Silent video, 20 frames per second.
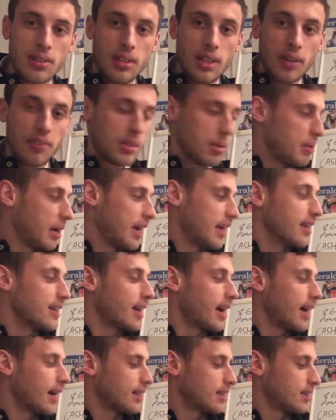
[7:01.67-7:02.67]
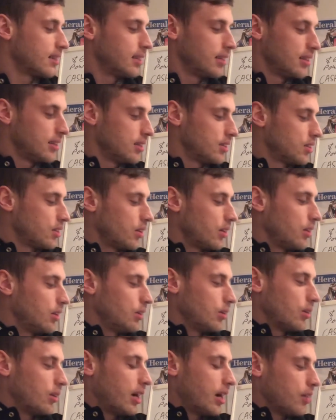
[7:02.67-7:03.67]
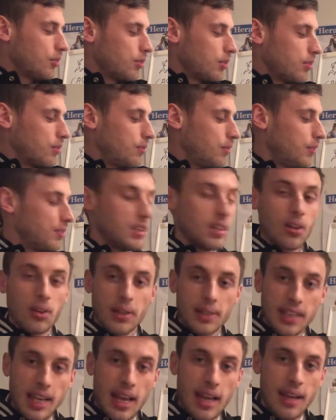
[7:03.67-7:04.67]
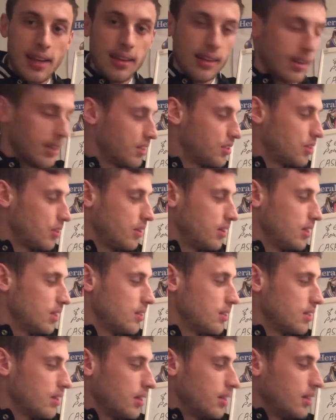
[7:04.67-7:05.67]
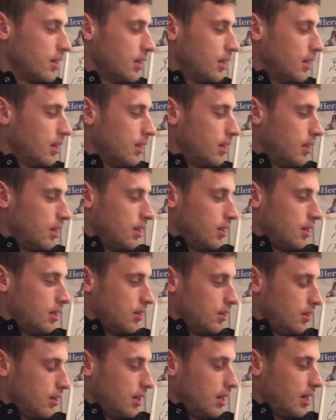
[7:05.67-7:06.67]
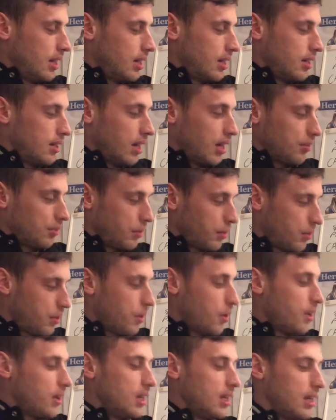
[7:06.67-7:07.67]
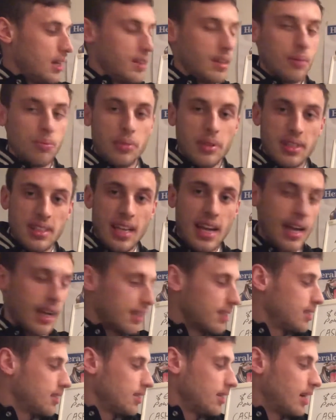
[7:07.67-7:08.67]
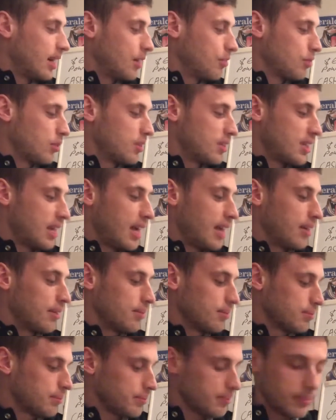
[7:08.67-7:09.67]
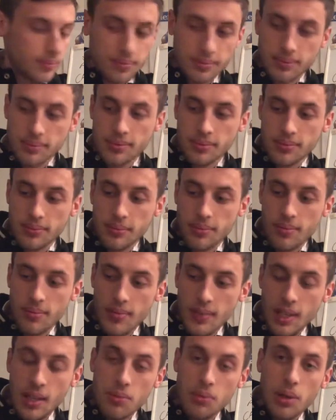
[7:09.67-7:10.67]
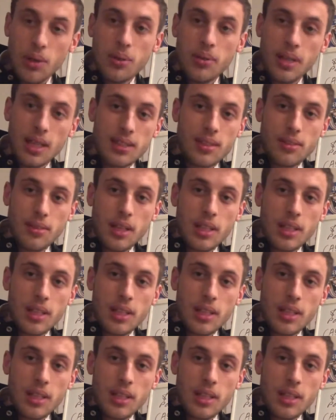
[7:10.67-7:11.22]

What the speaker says: you have to pay in tax. So your $150 gain has turned into $130, and then with tax, $110. Well, that's